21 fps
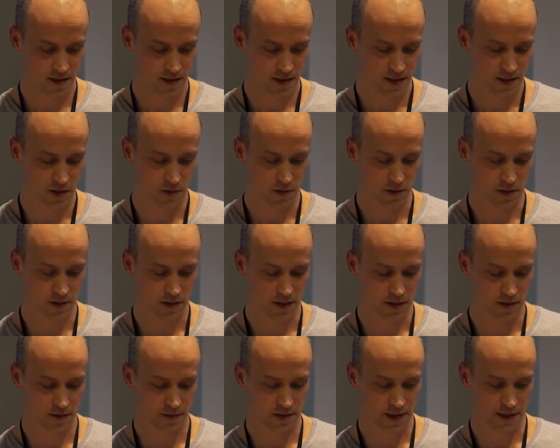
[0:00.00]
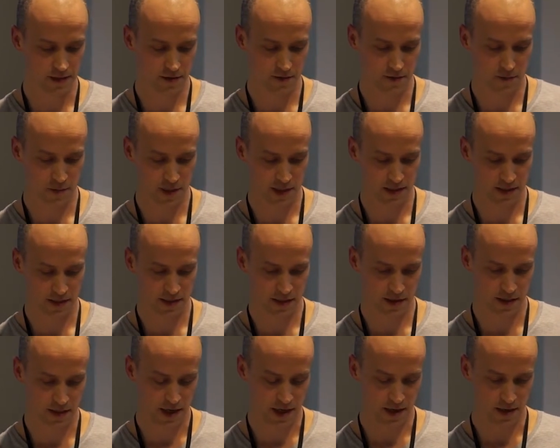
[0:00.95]
So the rest of the
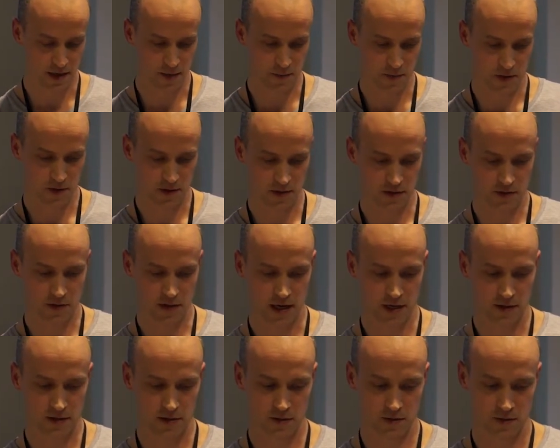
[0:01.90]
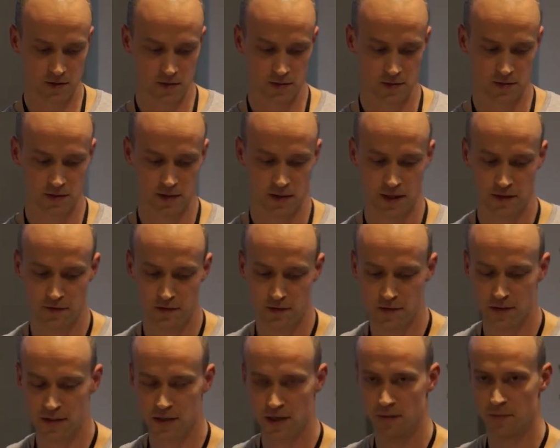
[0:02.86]
presentation, I'm going to try to give you
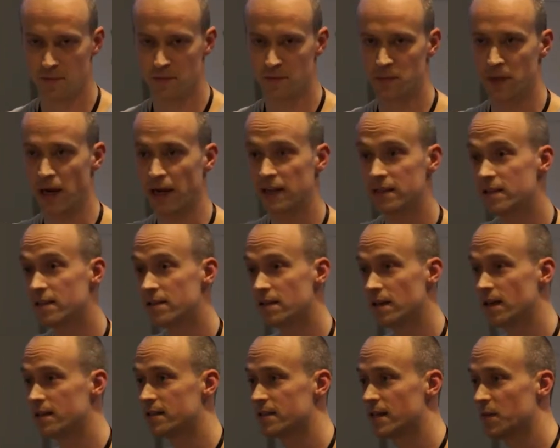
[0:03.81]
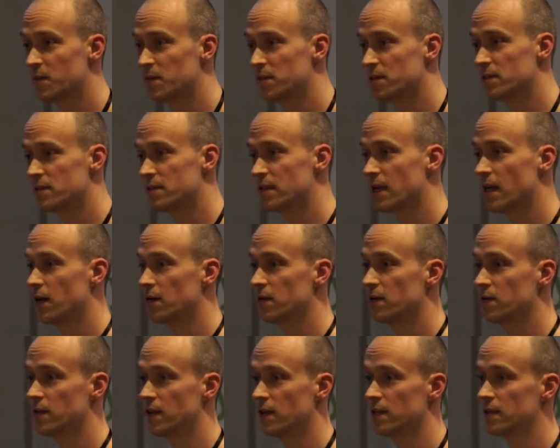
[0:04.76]
some practical examples how
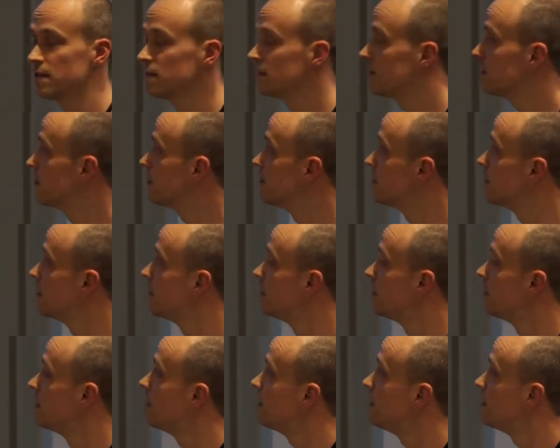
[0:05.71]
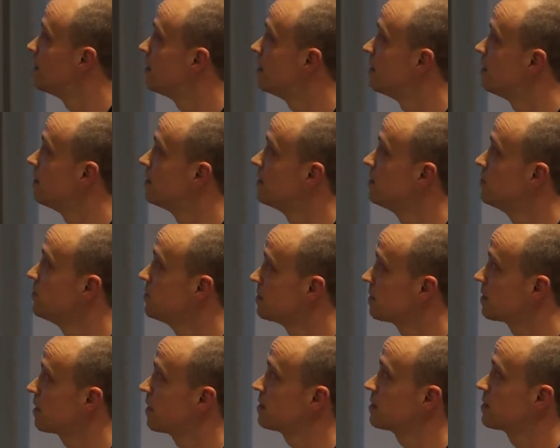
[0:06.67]
you can use
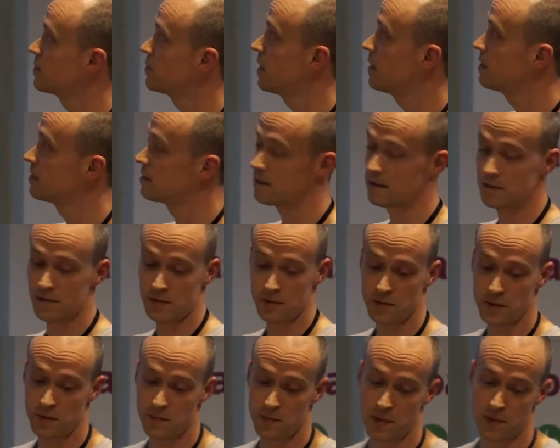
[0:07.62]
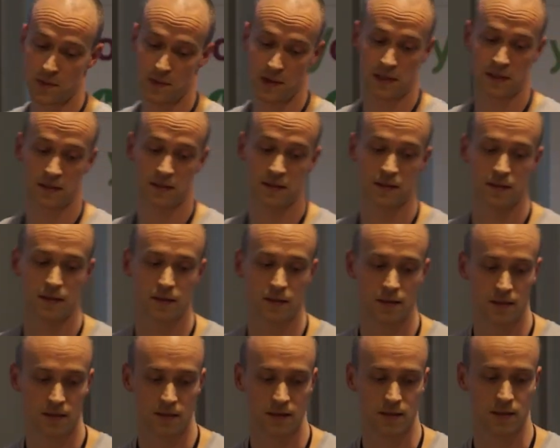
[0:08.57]
the Customizer to implement
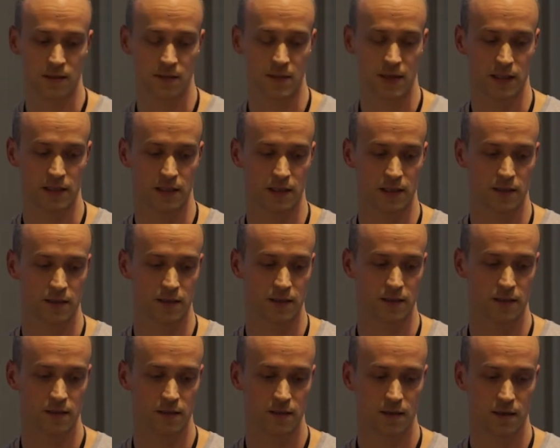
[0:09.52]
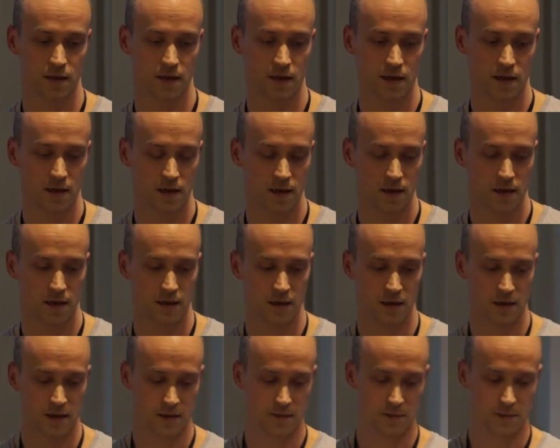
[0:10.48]
customizations.
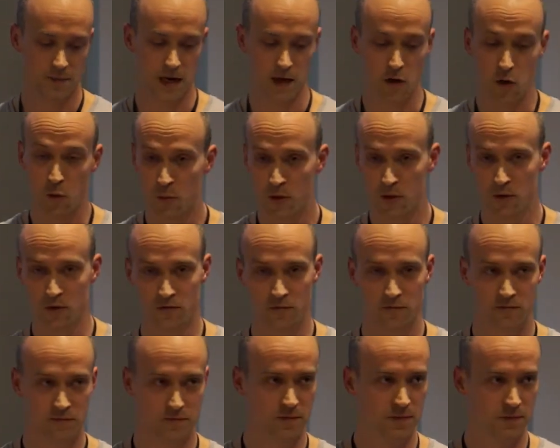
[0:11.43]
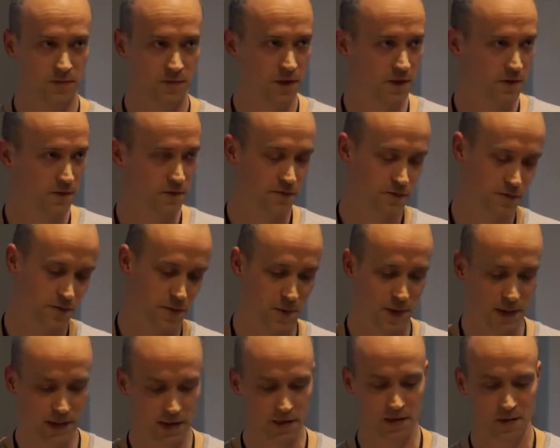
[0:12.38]
I hope you are
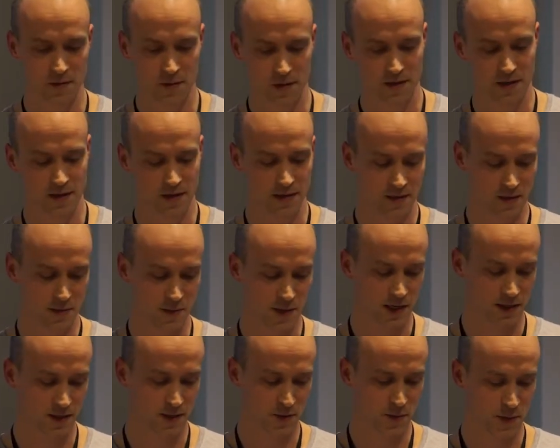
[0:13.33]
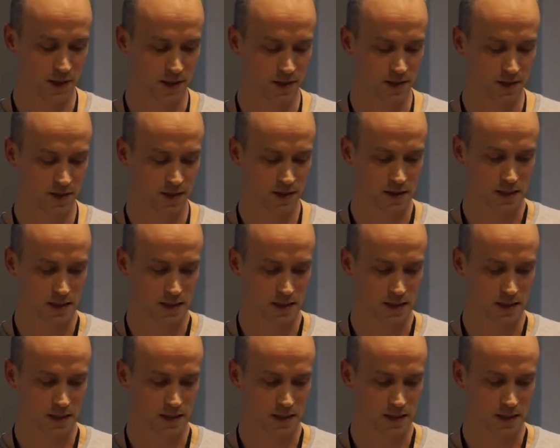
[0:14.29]
familiar with the Customizer a bit.